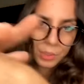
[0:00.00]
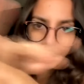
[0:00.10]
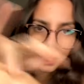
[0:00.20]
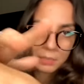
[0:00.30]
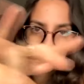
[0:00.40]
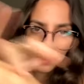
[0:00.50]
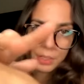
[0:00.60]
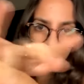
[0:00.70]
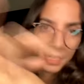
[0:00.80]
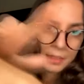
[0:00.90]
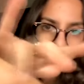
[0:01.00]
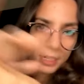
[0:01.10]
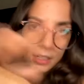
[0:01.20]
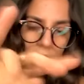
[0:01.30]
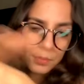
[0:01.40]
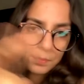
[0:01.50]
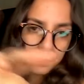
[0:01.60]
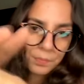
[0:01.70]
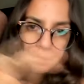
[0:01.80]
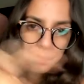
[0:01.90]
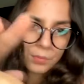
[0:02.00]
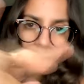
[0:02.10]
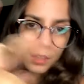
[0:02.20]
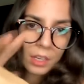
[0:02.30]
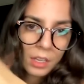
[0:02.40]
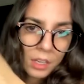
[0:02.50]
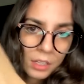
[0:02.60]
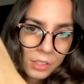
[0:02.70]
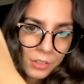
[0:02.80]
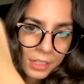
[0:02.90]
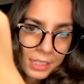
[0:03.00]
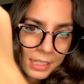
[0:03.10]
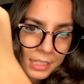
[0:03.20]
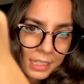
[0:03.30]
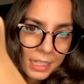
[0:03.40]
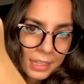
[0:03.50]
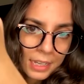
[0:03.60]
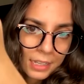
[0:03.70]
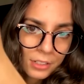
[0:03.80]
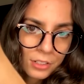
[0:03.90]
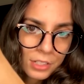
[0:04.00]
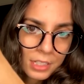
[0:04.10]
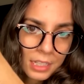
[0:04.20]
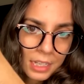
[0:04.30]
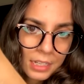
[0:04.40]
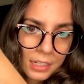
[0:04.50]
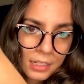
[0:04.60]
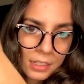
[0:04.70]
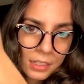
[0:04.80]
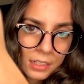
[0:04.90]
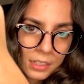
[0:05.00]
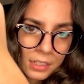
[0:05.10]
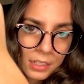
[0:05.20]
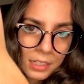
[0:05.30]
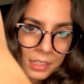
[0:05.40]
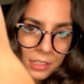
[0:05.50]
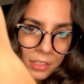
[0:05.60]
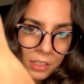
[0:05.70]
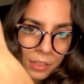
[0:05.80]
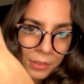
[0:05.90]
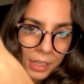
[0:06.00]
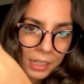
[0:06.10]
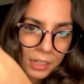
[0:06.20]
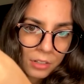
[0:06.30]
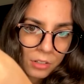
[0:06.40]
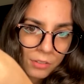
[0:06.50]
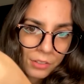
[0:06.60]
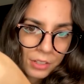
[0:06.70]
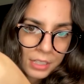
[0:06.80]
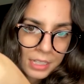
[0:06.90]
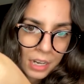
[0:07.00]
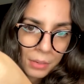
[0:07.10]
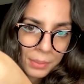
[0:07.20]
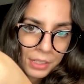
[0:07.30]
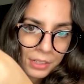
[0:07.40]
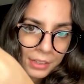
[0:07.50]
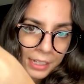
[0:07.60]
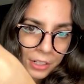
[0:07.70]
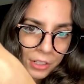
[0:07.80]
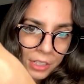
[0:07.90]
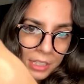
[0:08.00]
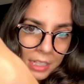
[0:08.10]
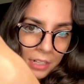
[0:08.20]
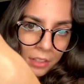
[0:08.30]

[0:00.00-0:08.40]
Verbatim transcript: really put it in there, you can see that your skin is glowing and i don't know if you can tell but there you can see